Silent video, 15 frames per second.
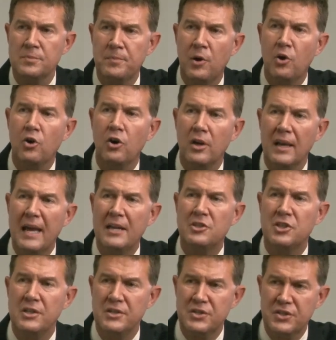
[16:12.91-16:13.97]
per
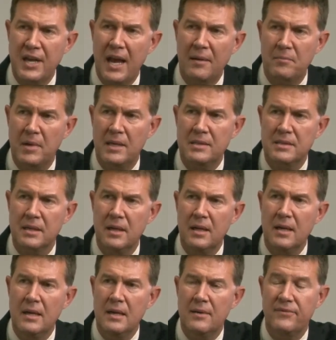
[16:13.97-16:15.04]
election segment,
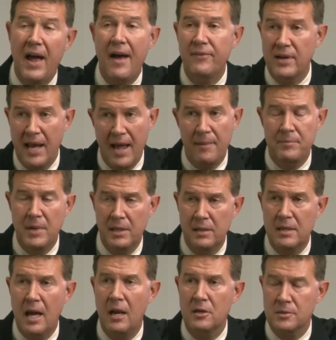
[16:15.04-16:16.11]
$5.5
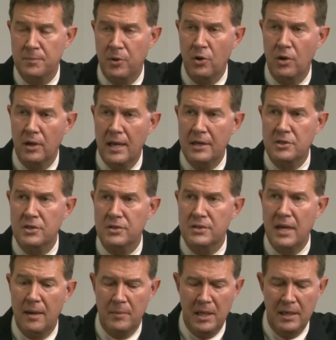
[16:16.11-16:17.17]
million per election
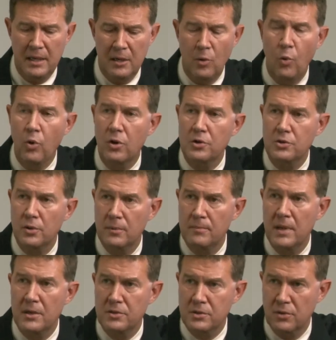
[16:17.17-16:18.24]
segment in order to
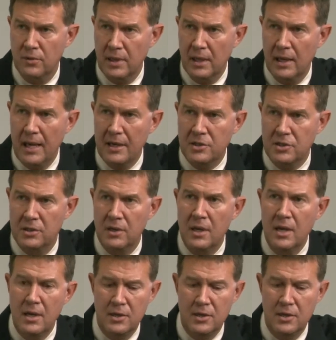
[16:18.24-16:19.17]
administer the election.